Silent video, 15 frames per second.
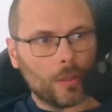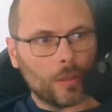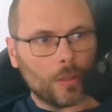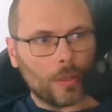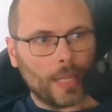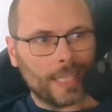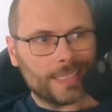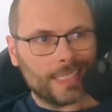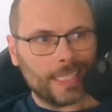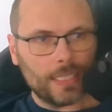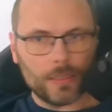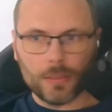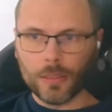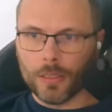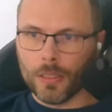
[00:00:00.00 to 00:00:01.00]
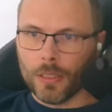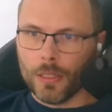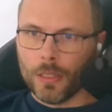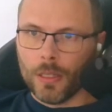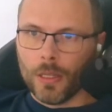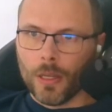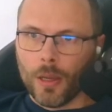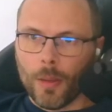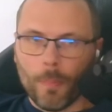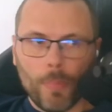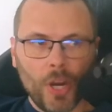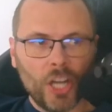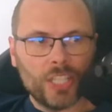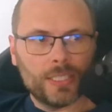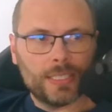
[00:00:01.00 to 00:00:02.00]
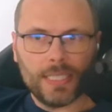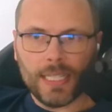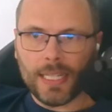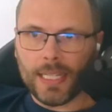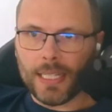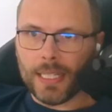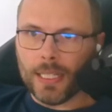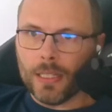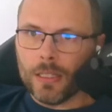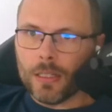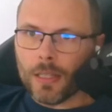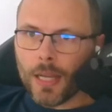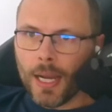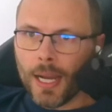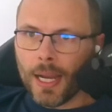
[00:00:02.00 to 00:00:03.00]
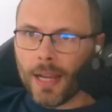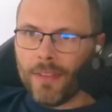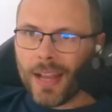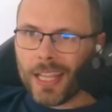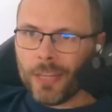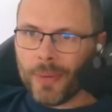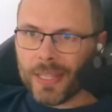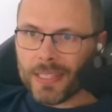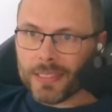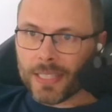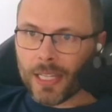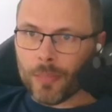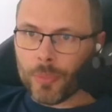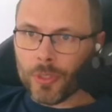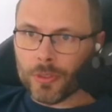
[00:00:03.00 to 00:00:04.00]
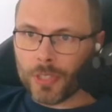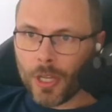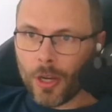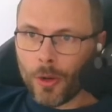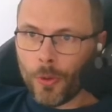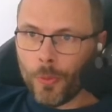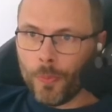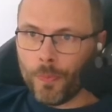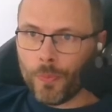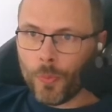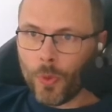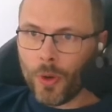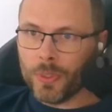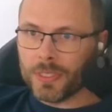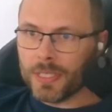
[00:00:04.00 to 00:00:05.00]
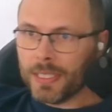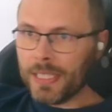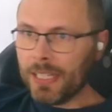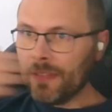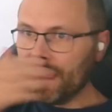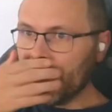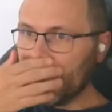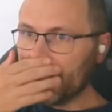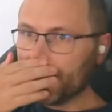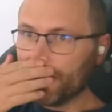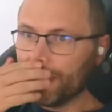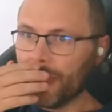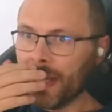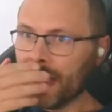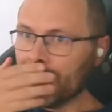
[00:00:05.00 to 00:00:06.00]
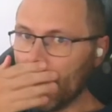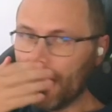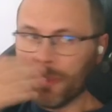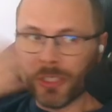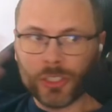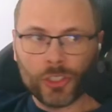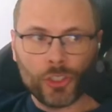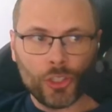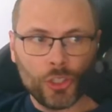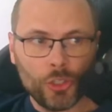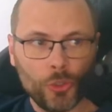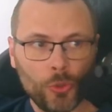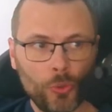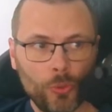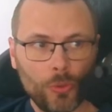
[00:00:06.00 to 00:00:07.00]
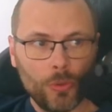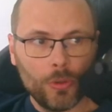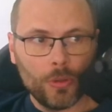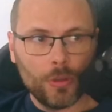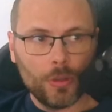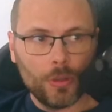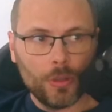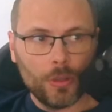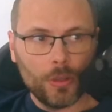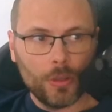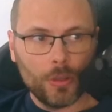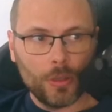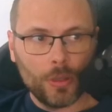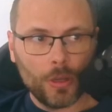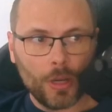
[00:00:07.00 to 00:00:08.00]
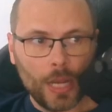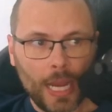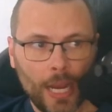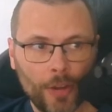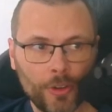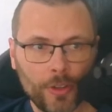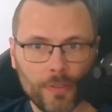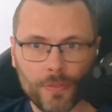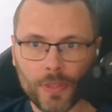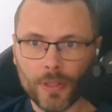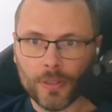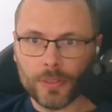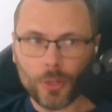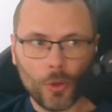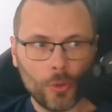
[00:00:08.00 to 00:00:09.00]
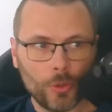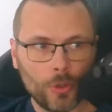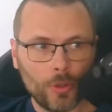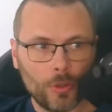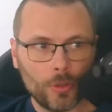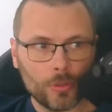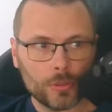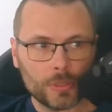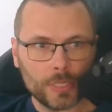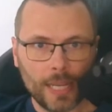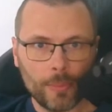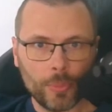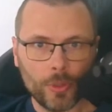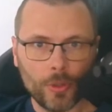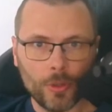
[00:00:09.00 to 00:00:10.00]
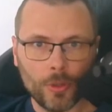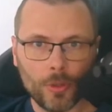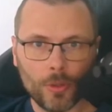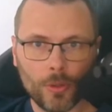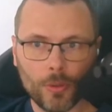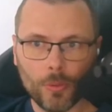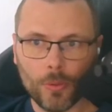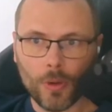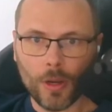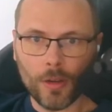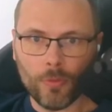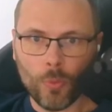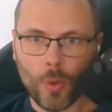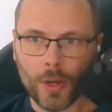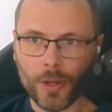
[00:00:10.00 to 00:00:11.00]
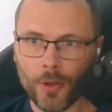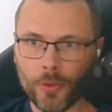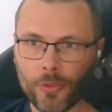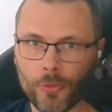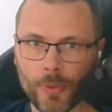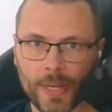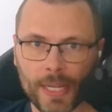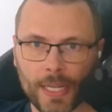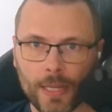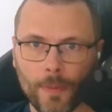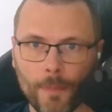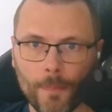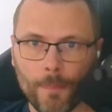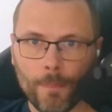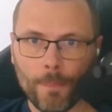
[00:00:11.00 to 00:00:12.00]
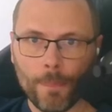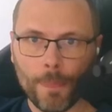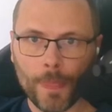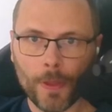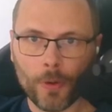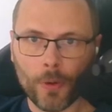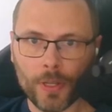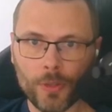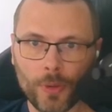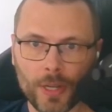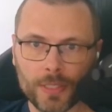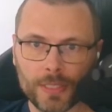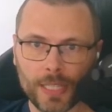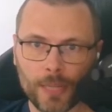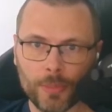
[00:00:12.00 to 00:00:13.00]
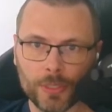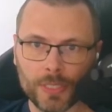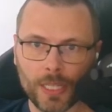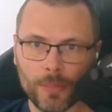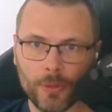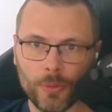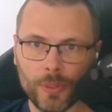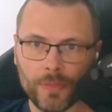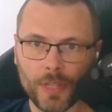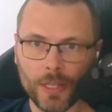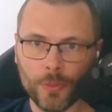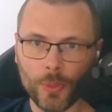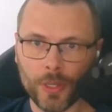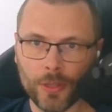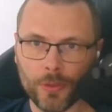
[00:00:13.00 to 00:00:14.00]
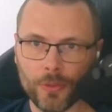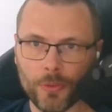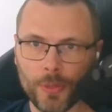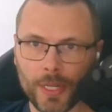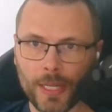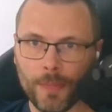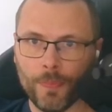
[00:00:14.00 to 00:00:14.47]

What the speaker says: That's it. Part C, evaluate the sample. So what was the deviation rate? That was 2 out of the total sample of 103. According to our sample table, we've done 103.